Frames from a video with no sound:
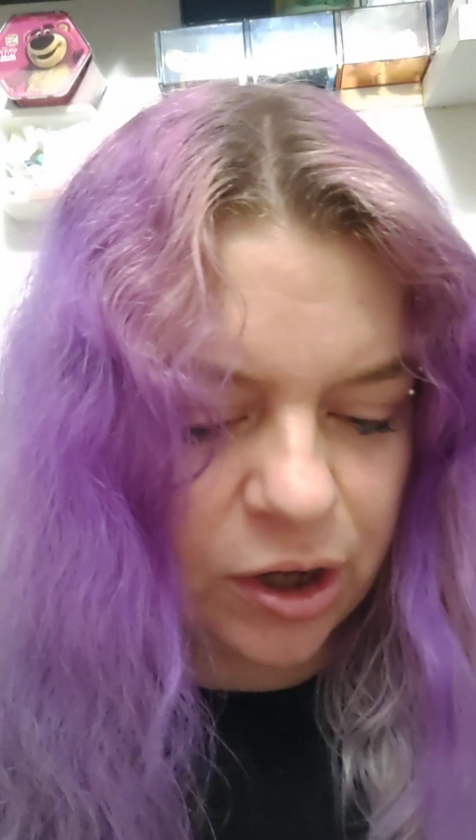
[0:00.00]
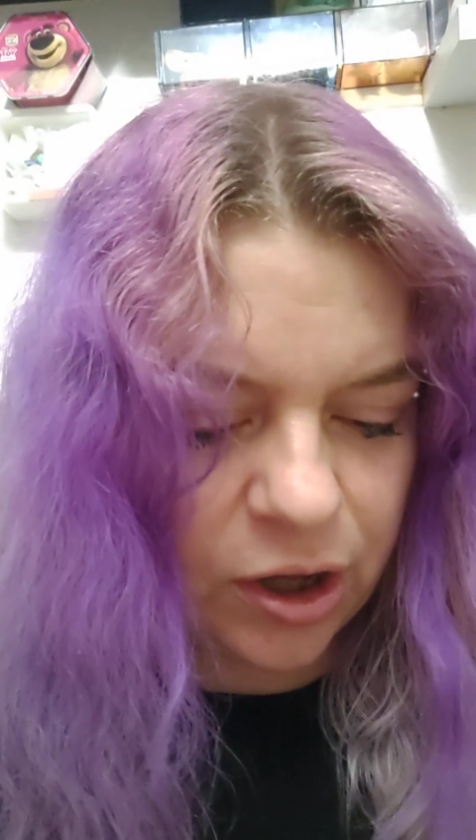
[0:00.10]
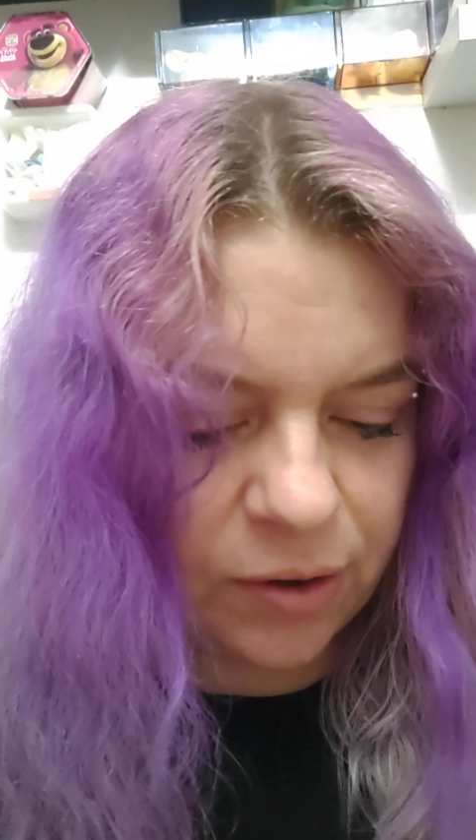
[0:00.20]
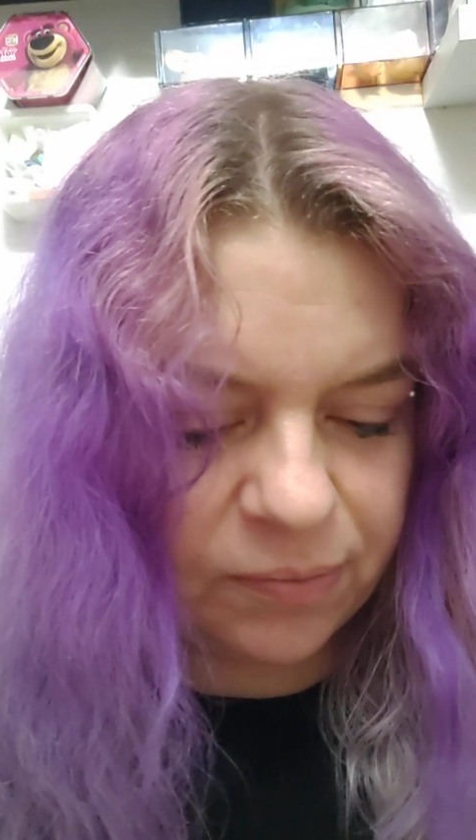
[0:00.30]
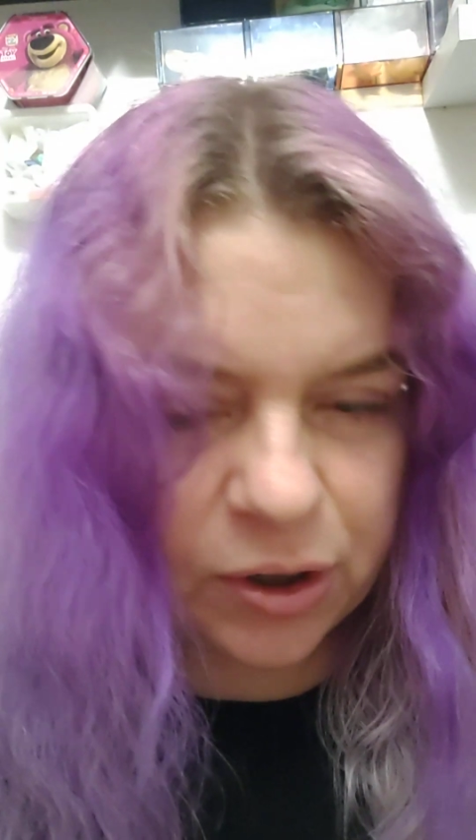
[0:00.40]

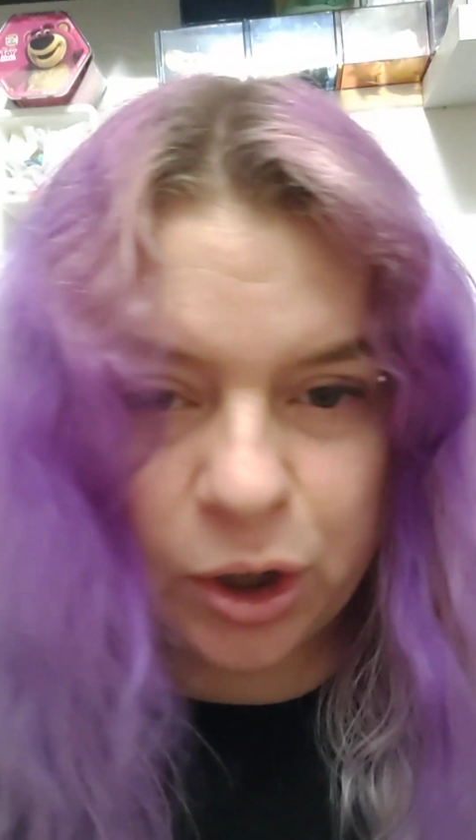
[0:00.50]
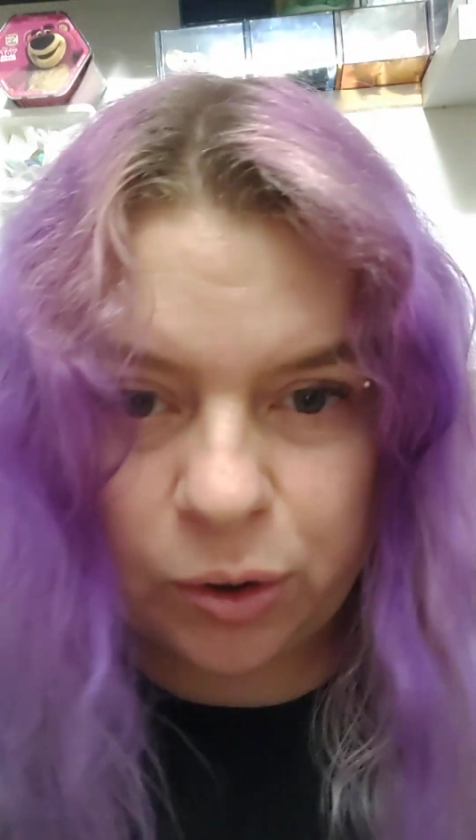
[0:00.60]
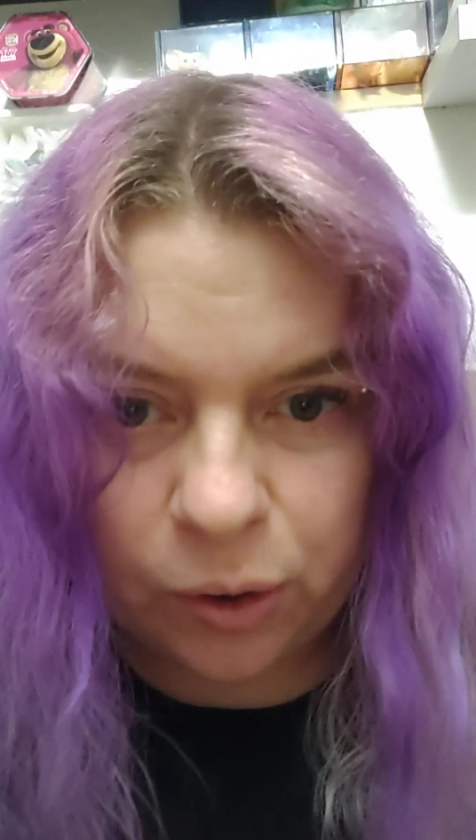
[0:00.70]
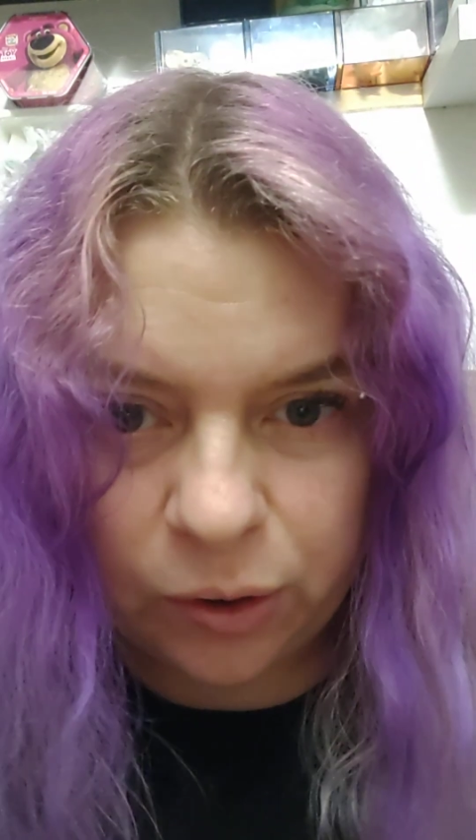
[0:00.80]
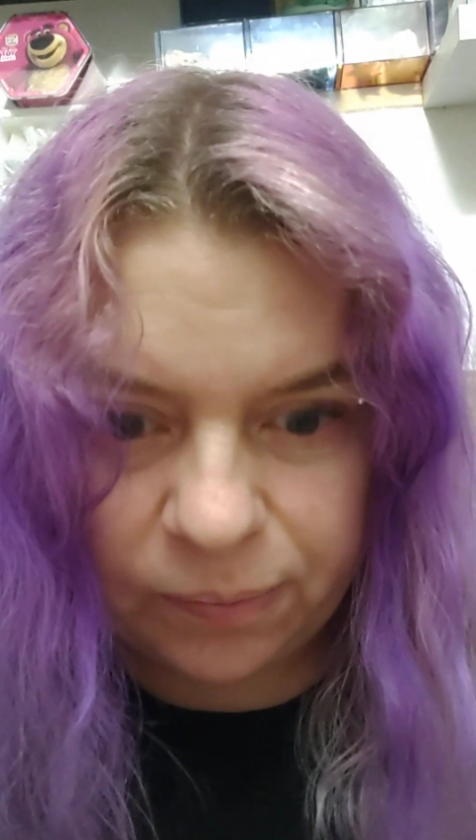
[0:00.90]
um, no
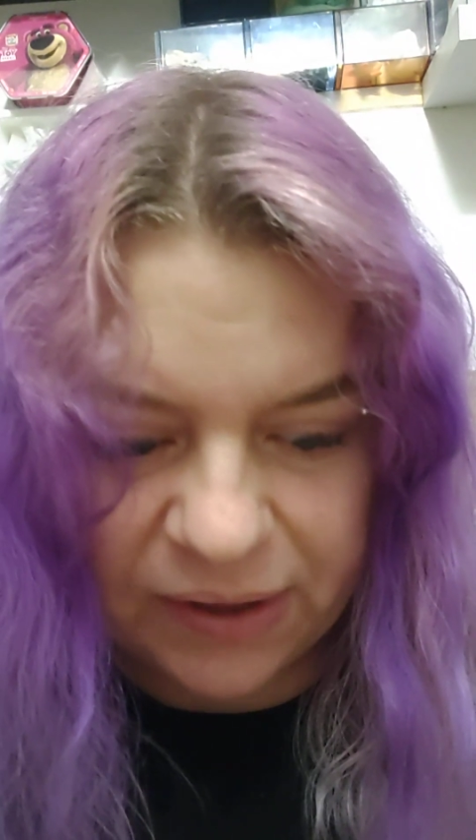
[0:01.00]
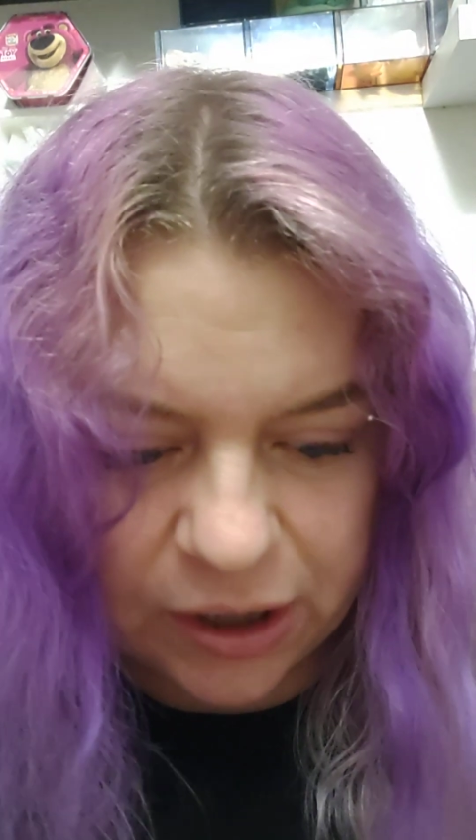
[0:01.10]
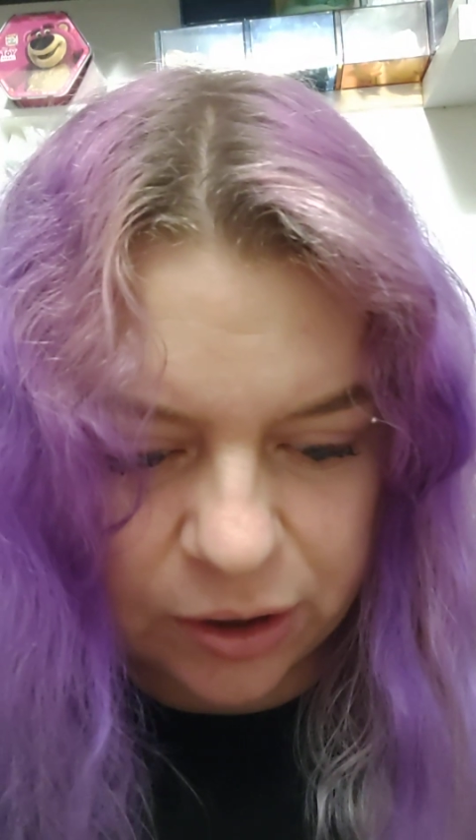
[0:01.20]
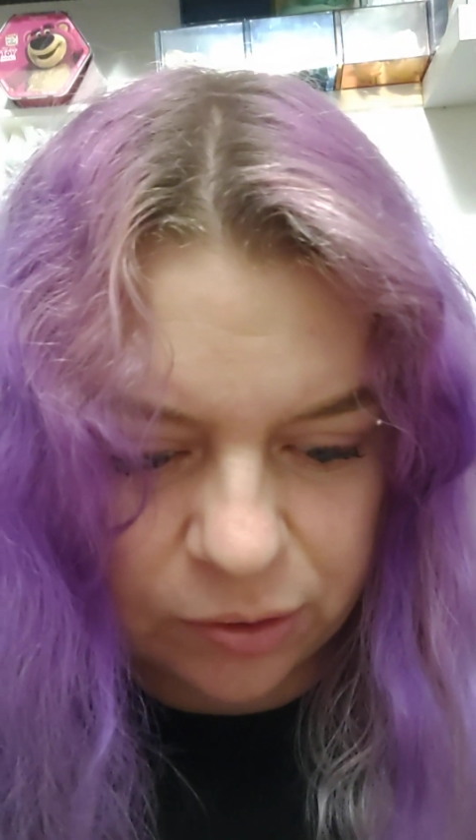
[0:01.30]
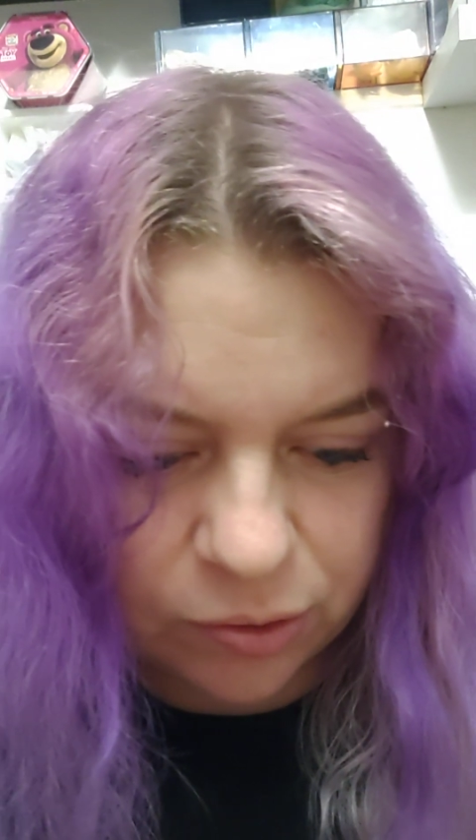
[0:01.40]
longer making